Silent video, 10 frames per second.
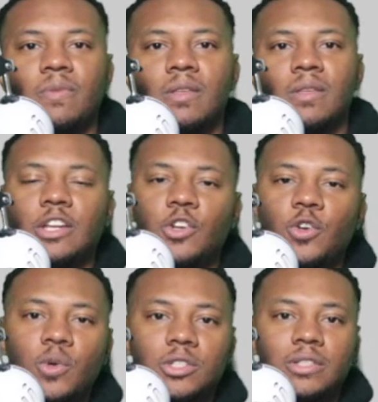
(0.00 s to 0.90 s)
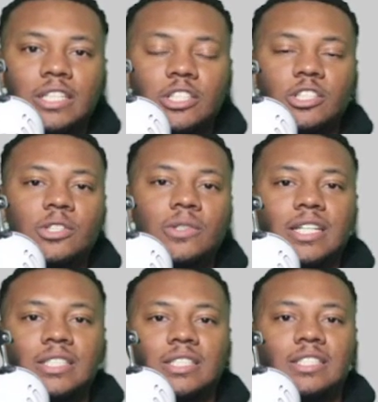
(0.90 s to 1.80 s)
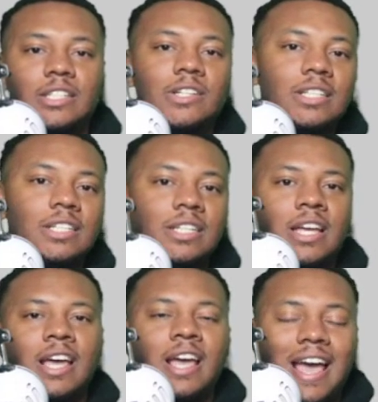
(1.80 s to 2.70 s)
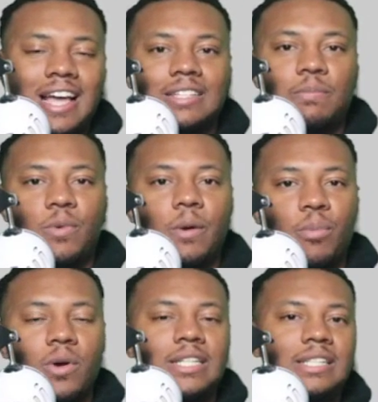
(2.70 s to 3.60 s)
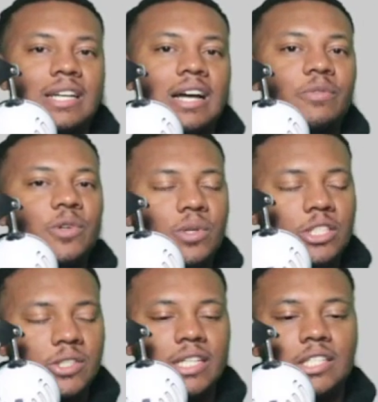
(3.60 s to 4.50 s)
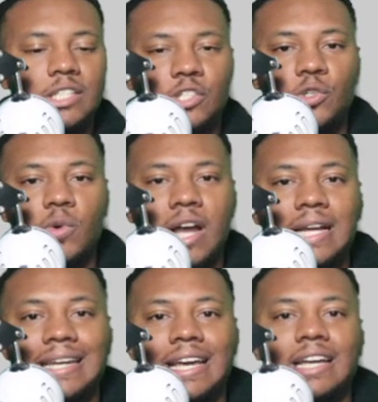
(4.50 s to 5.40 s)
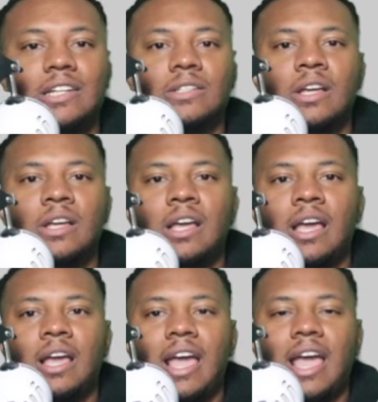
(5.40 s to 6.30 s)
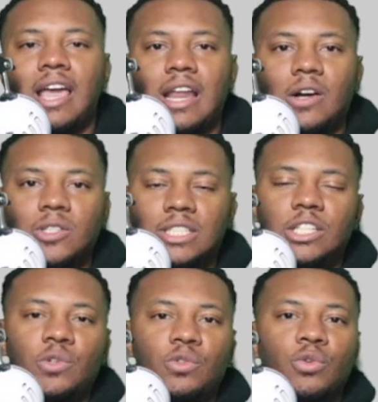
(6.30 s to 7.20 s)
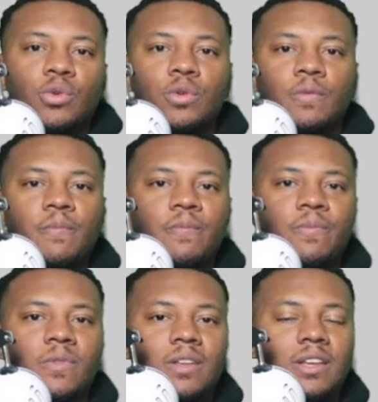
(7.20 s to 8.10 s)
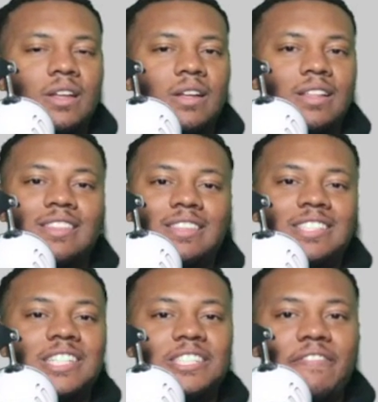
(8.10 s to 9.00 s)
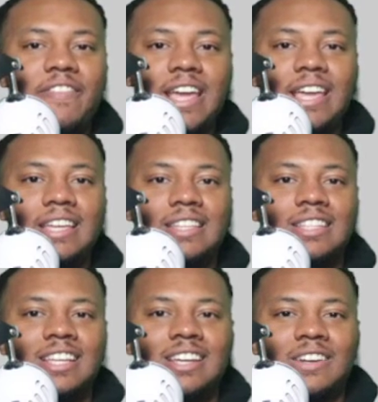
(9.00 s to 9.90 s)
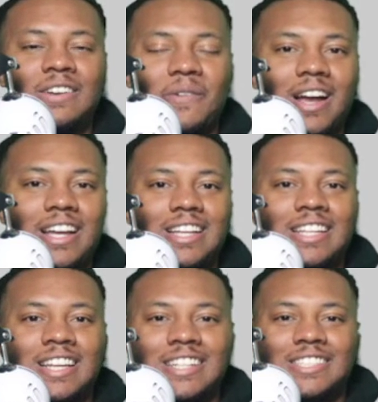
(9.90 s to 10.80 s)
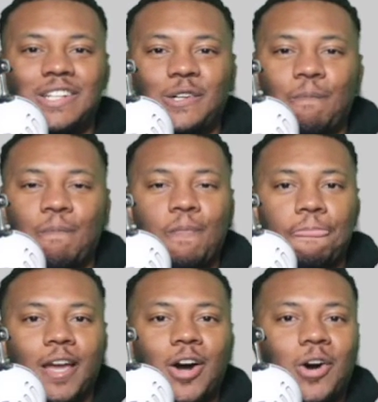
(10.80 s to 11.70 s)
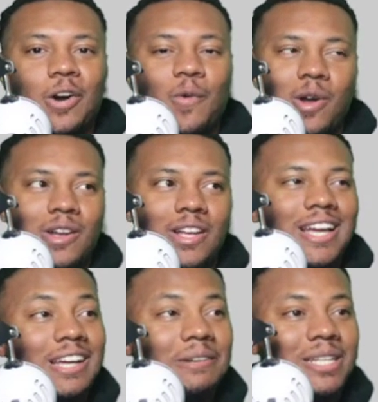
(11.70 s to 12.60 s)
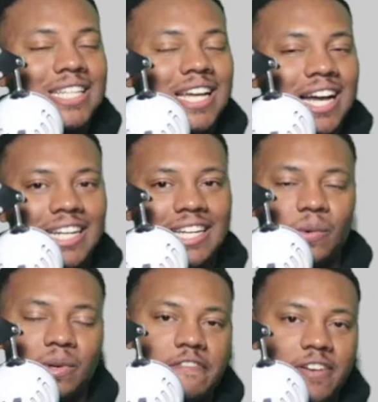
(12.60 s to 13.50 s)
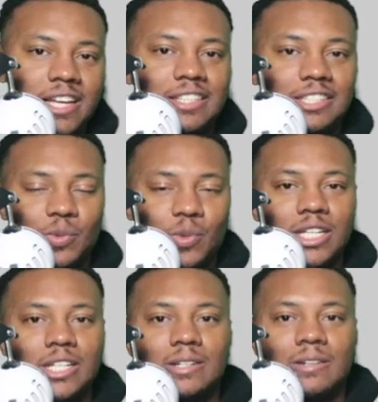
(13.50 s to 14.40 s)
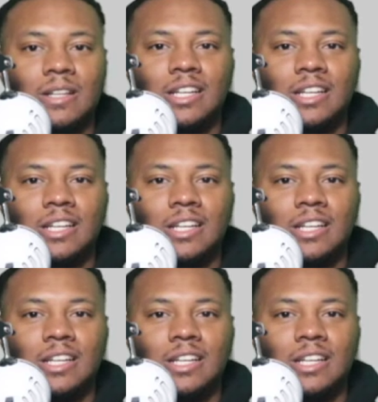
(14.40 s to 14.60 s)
and do what you need to do necessarily at the appointed time. Do what you need to do right now, and I'll see you through. Just faith, right? So that hard work got to be tied in with faith as well.